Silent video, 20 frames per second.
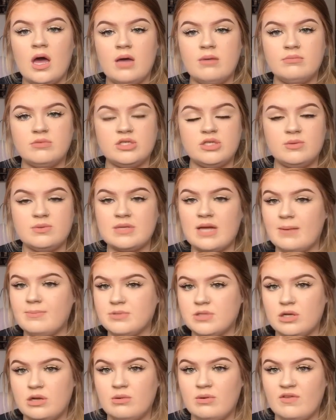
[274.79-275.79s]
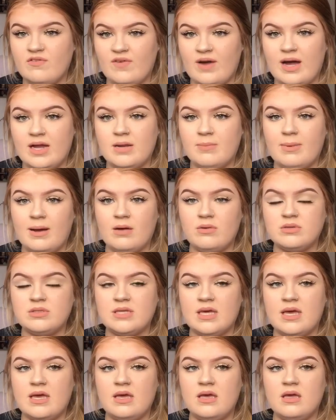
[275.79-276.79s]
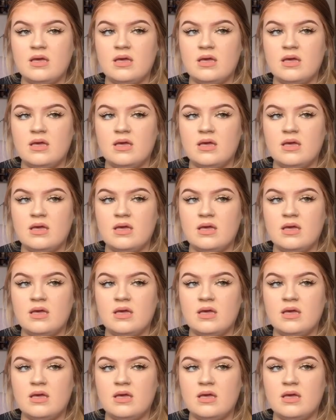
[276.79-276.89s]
She was absolutely fine about it,